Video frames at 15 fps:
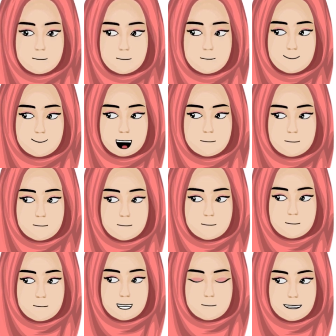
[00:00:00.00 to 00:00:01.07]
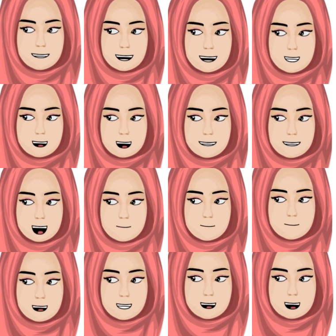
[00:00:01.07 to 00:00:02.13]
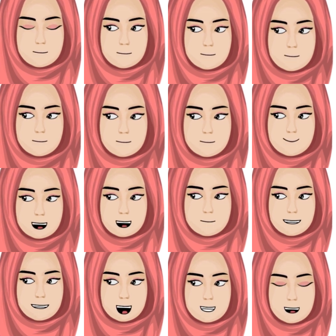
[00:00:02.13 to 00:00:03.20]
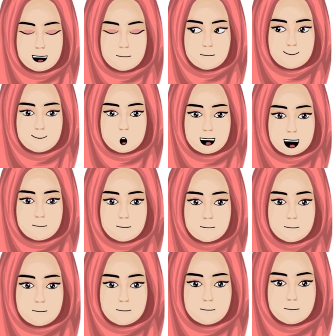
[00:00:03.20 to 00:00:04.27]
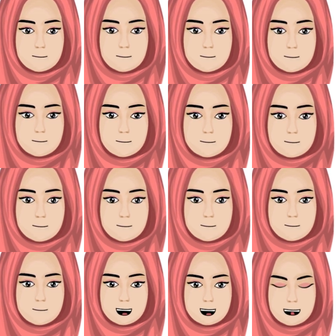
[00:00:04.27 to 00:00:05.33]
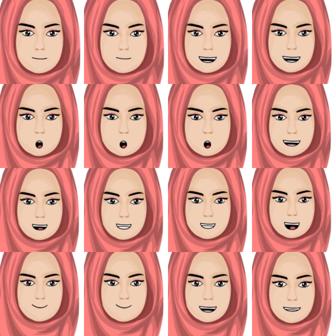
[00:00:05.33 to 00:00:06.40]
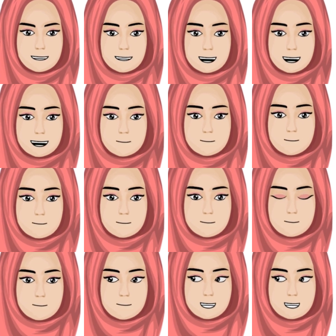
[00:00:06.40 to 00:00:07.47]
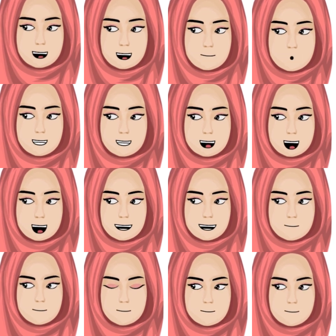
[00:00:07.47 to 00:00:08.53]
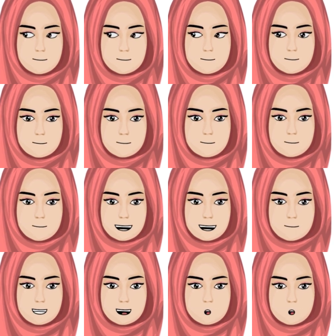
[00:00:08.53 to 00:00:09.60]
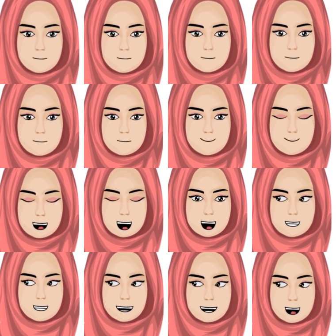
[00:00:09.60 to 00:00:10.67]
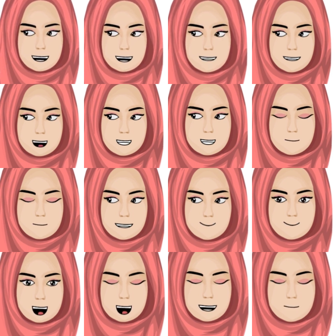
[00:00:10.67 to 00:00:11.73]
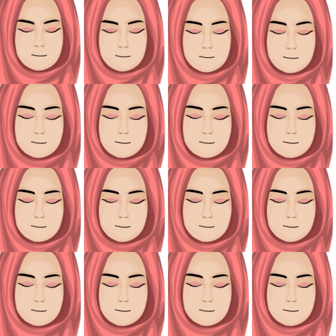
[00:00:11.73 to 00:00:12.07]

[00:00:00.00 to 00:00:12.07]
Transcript: Okay, we are seeing the skull from the lateral side. Okay, so here we can appreciate this one is the maxillary sinus, alright?